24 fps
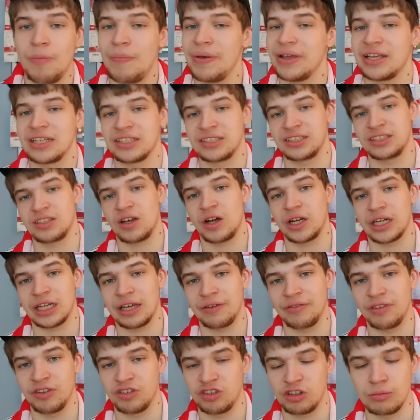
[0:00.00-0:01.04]
The biggest signing
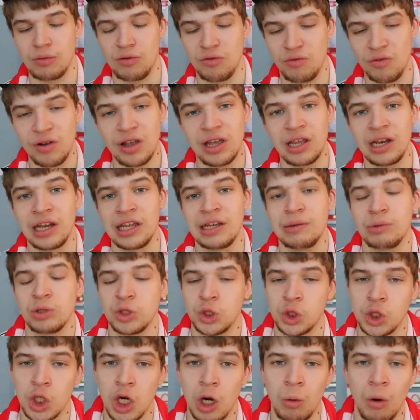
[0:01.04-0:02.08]
of the summer really
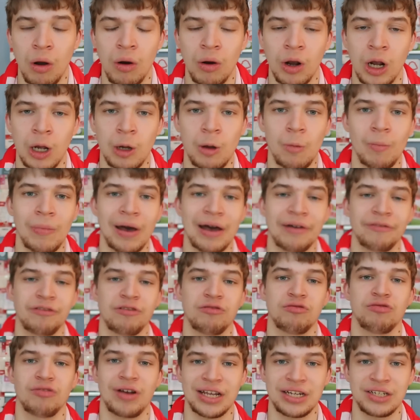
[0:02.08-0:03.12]
was Joe Wall coming back
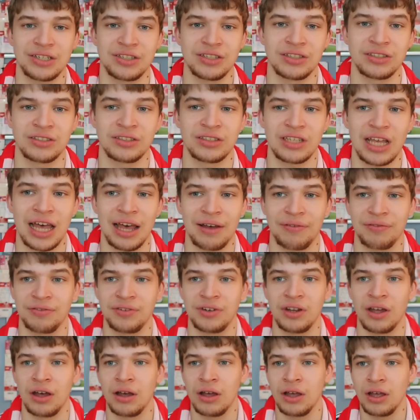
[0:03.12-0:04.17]
from Rangers
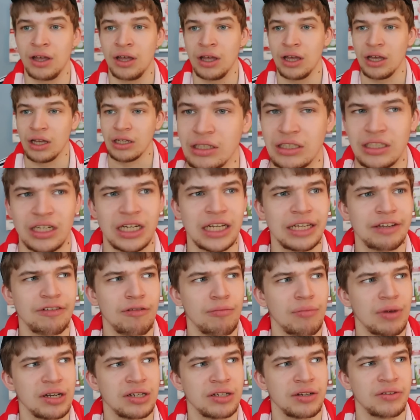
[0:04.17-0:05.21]
after... Did I
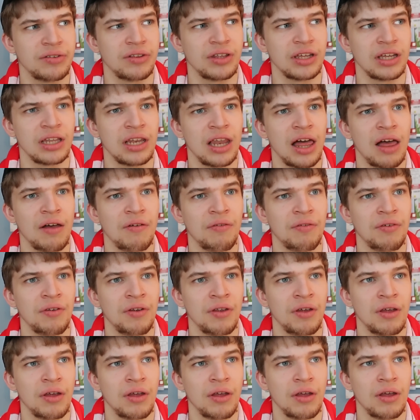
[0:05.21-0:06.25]
even mention that he left?
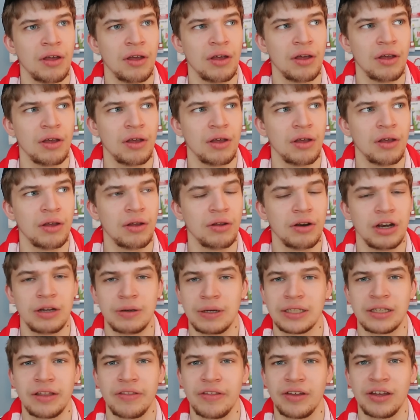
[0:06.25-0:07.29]

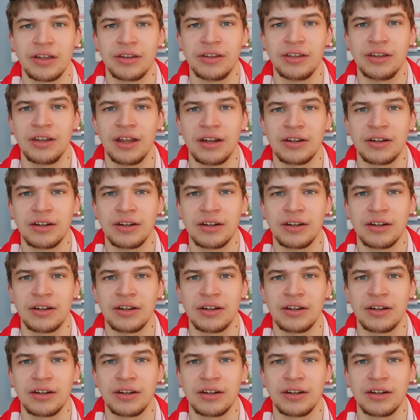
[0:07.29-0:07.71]
No, I don't think I did